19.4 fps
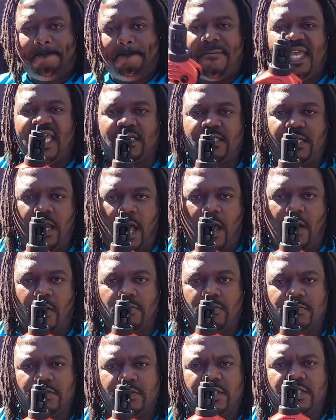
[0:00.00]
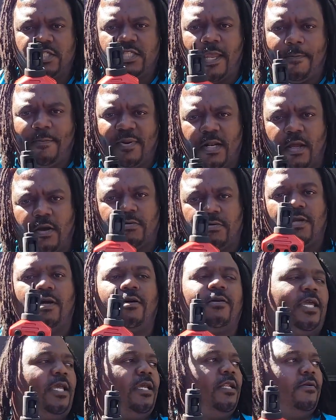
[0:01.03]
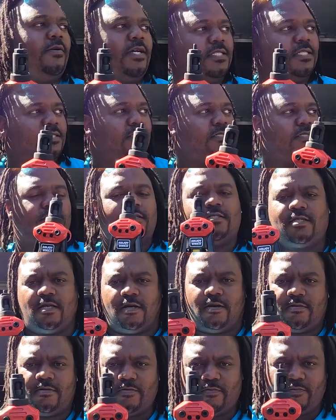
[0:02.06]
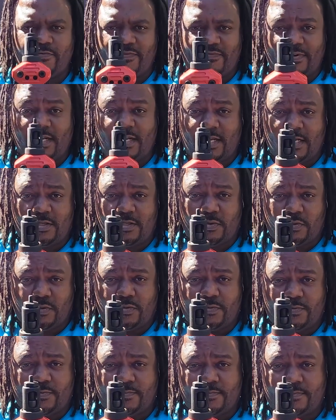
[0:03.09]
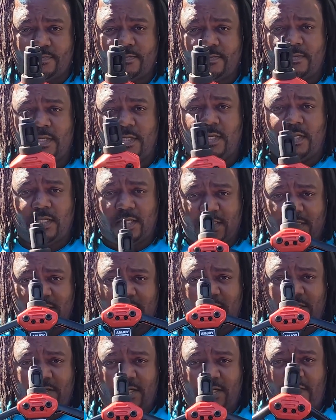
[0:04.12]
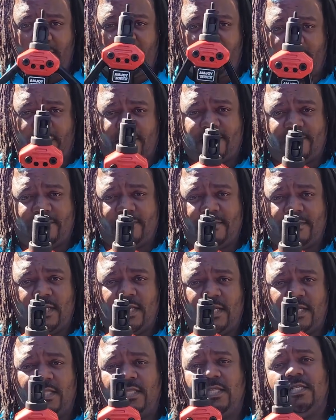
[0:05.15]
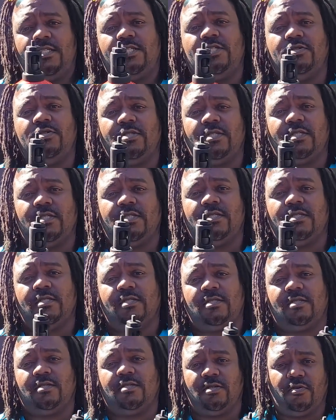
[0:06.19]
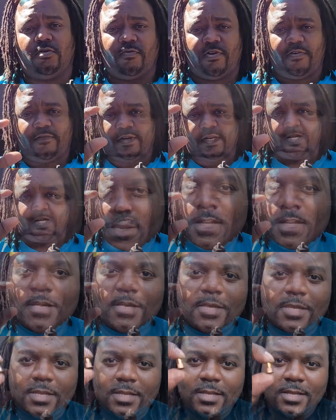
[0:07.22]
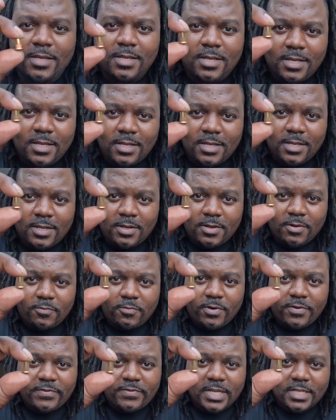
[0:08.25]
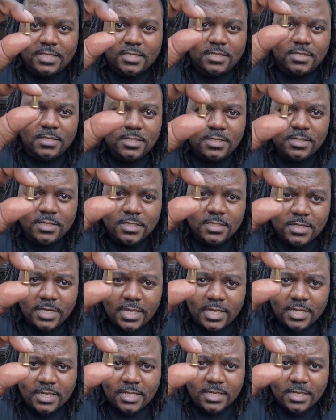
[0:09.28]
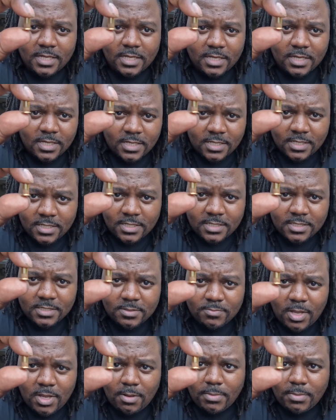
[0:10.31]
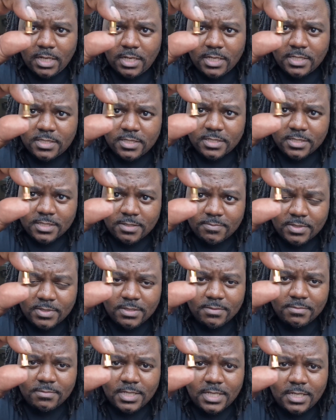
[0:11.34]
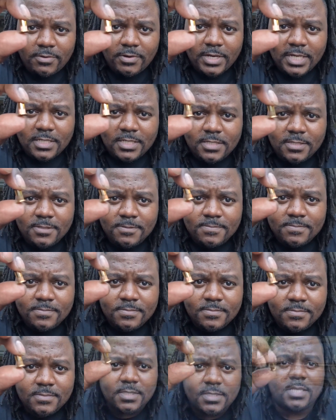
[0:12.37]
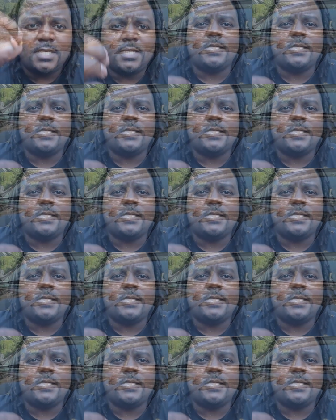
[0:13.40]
big dog stepping on. Okay, anyways, so rivet nut tool, it's a little different. This uses the little rivet nuts, and of course I don't have one in front of me, but anyways, you can see all the little